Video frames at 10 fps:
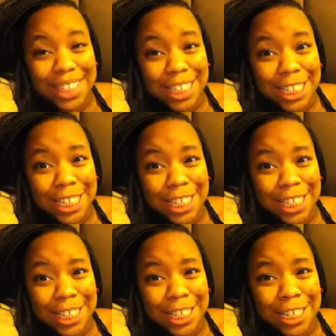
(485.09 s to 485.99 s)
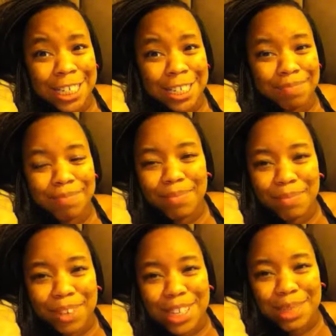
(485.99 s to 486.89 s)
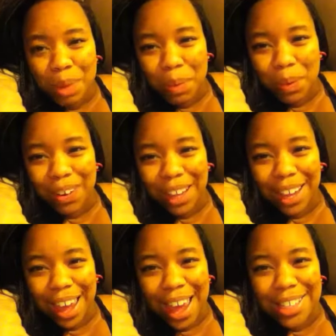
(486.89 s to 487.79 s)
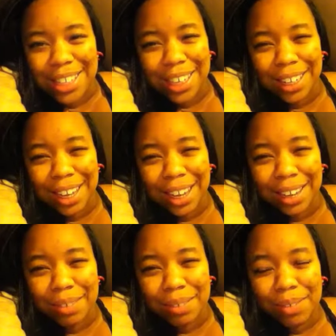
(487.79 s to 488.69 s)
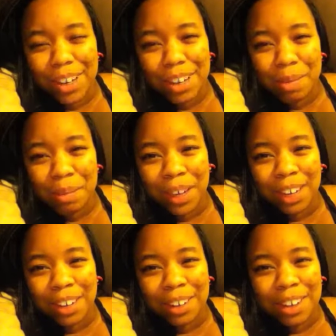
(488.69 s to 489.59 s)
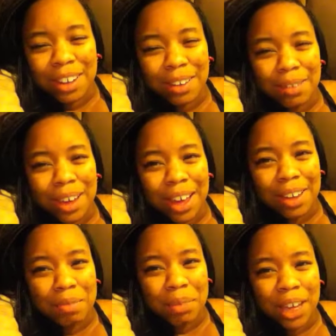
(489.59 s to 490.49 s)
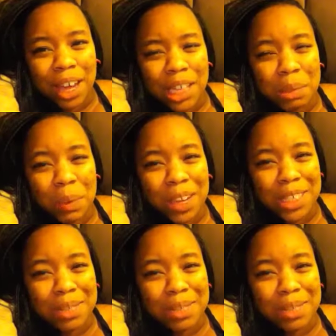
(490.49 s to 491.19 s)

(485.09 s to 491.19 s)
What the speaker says: Because people were, like, asking, like, what do you mean you got big-ass boys?